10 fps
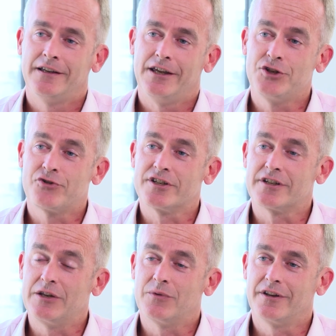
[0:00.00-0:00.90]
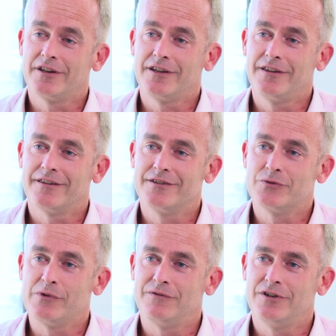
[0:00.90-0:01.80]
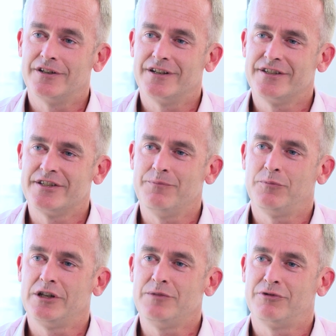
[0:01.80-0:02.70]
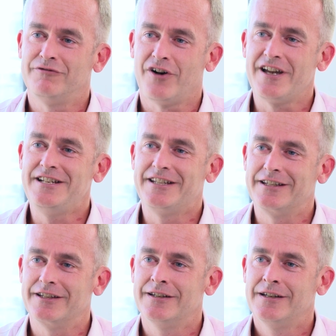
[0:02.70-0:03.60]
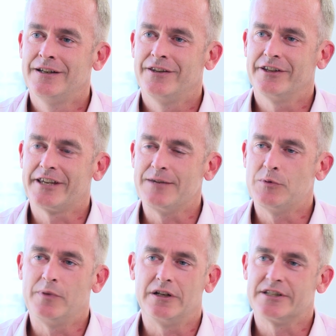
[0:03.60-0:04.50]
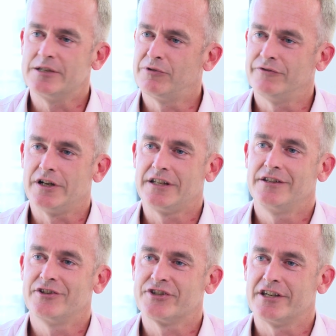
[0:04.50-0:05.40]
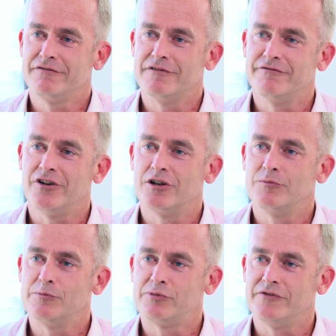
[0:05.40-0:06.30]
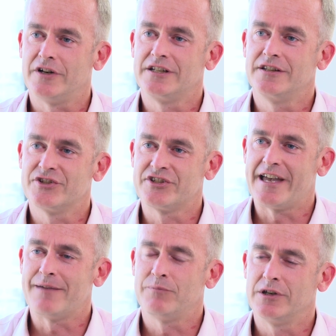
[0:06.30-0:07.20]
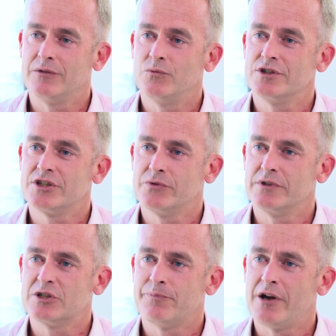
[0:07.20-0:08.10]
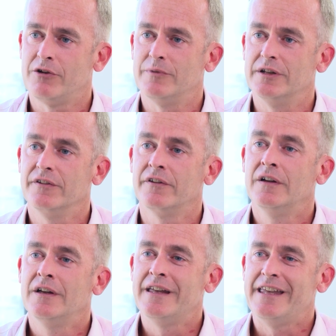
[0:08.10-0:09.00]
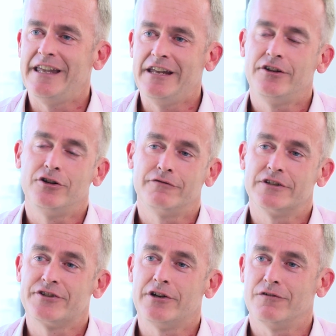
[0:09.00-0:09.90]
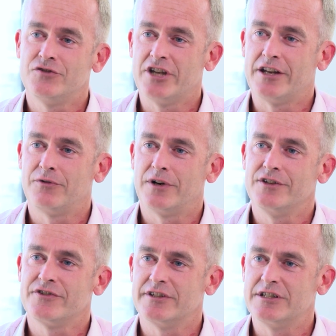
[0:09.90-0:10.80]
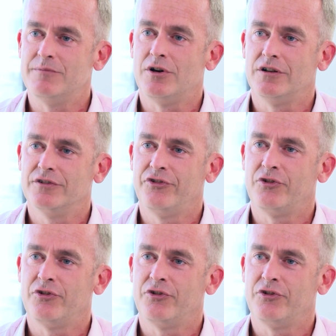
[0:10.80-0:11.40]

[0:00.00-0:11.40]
Interestingly, one of the key things that we've learned is simply providing the capability, providing the safe environment, providing the sandpit in which to experiment, in and of itself generates the demand